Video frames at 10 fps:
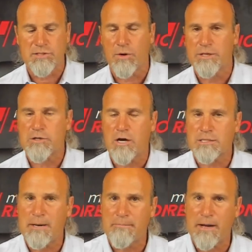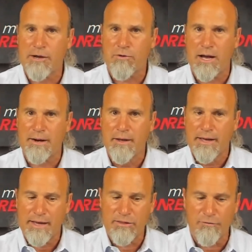So we talked about Micron
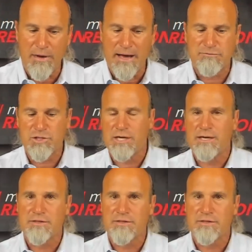and the 5G,